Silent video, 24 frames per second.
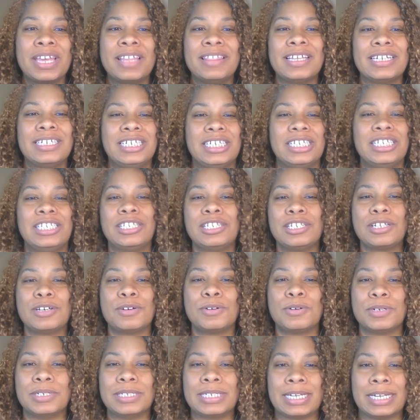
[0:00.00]
That changes the
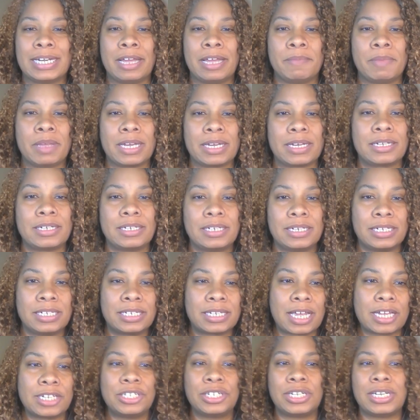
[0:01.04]
whole dynamic.
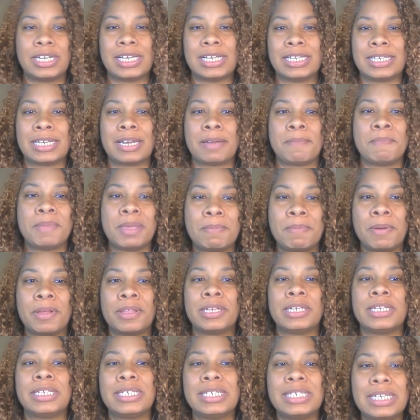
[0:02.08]
Discussion isn't me
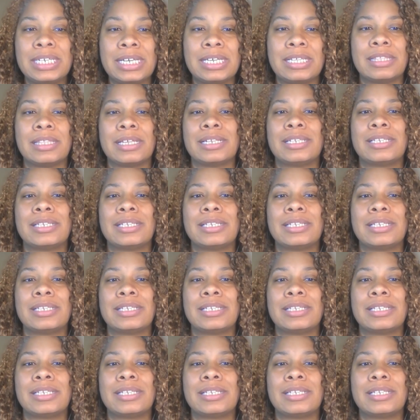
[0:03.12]
pulling teeth,